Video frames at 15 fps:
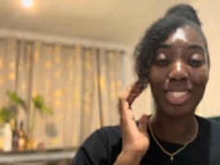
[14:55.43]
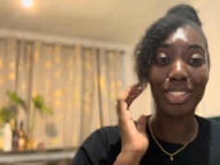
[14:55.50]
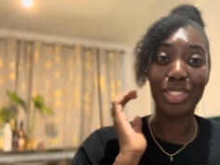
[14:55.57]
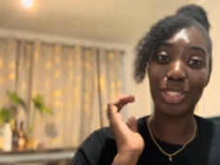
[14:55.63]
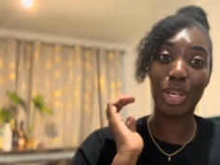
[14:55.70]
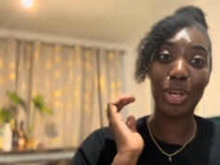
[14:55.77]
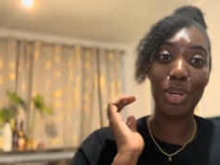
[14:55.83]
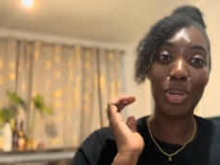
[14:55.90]

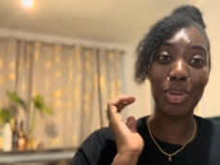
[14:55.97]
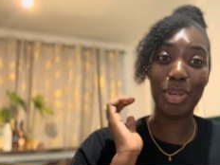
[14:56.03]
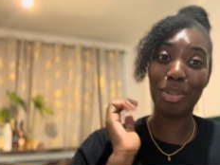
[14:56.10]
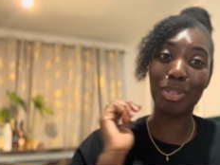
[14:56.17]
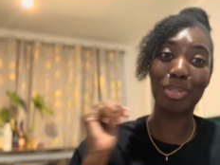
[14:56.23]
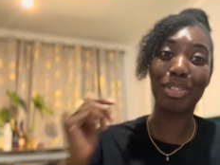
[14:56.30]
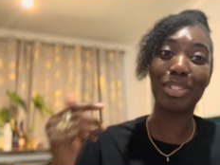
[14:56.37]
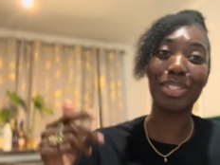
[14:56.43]
So it
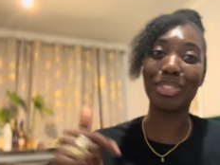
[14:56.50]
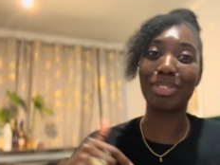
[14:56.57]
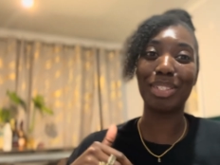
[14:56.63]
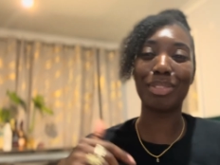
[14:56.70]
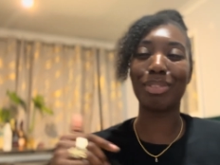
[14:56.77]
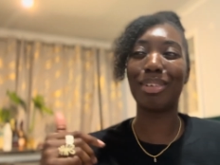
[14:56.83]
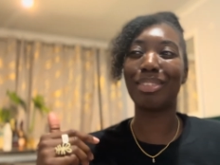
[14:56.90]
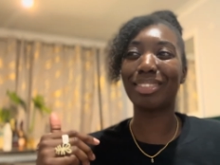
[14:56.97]
was one of those
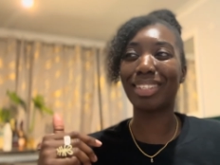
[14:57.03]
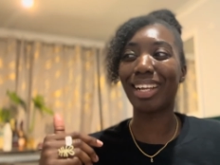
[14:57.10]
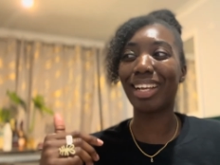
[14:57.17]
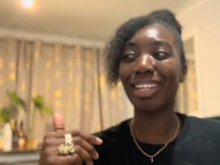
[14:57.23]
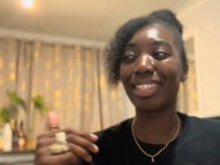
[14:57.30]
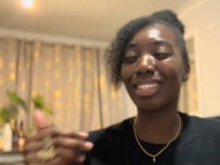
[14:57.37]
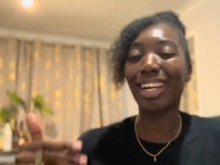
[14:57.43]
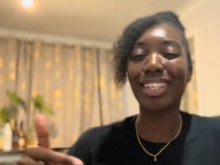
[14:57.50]
things where I was
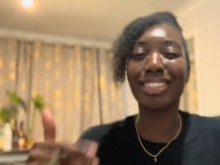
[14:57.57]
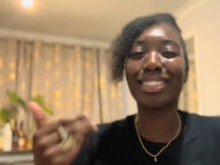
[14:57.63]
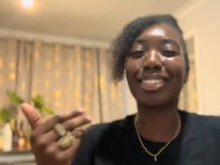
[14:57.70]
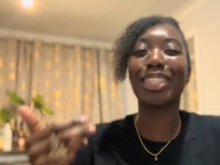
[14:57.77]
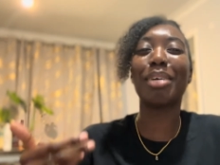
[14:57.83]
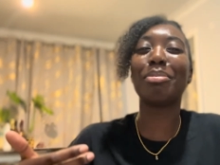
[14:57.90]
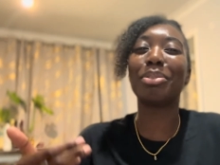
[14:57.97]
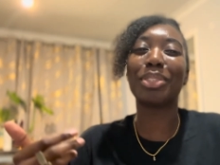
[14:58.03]
like, I
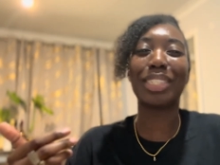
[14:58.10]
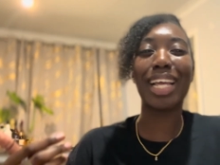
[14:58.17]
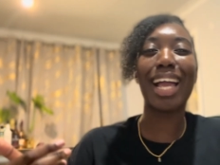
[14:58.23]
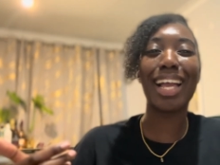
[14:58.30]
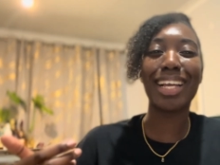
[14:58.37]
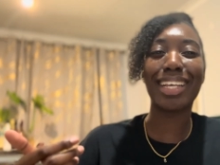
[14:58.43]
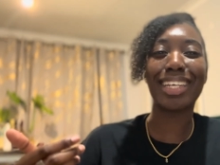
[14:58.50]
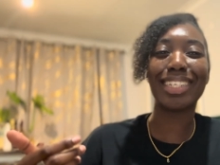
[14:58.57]
just double
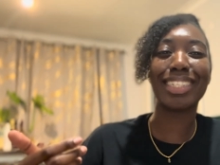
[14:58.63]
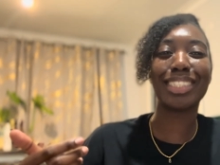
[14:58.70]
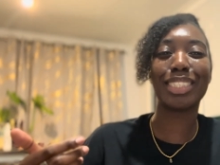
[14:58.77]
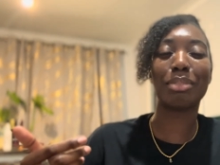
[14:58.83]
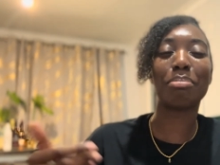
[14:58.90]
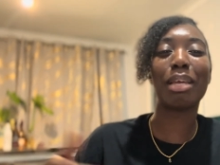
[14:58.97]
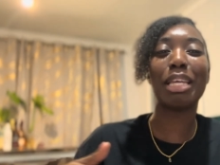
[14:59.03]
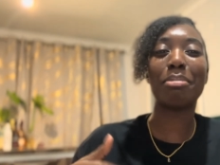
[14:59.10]
check, and it
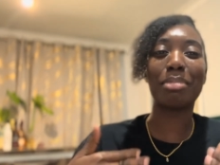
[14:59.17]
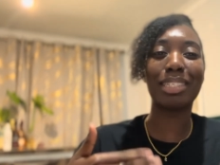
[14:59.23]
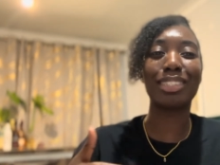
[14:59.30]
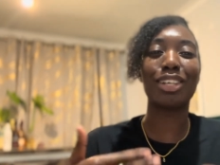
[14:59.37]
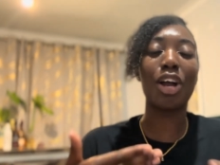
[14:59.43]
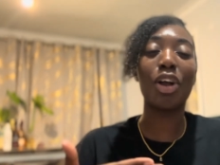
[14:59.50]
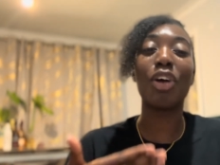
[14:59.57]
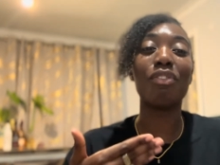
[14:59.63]
just made me
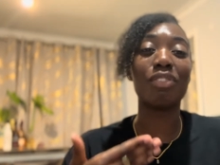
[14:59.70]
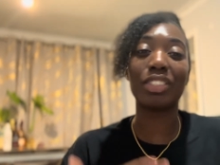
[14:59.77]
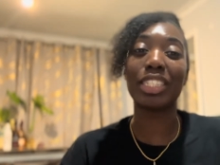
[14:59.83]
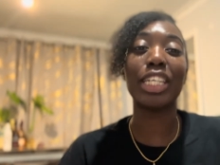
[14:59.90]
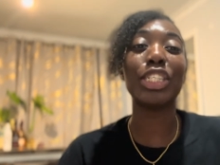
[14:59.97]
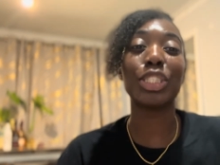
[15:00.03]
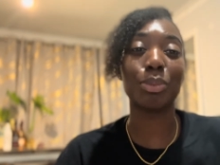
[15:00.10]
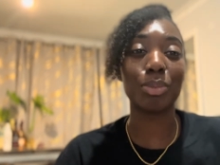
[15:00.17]
start a
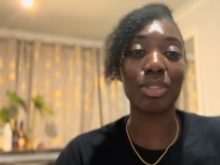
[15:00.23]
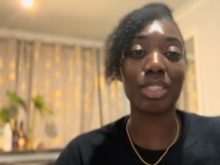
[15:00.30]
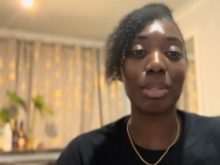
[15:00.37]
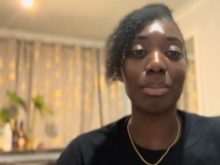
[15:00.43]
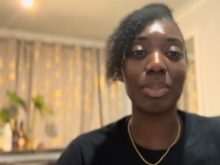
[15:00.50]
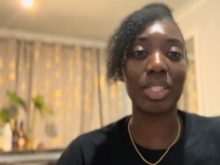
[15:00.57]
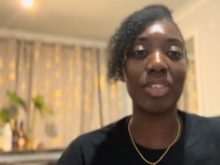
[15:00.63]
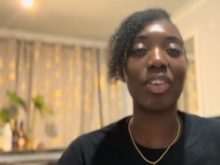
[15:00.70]
conversation with
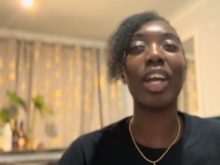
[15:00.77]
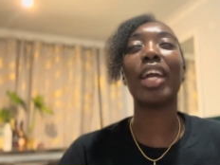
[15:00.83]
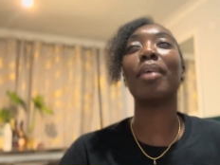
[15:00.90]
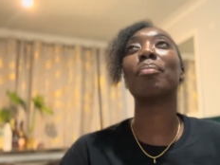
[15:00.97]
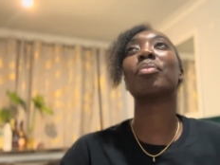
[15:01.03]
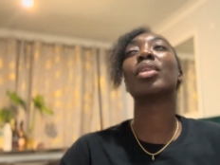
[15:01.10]
somebody, right?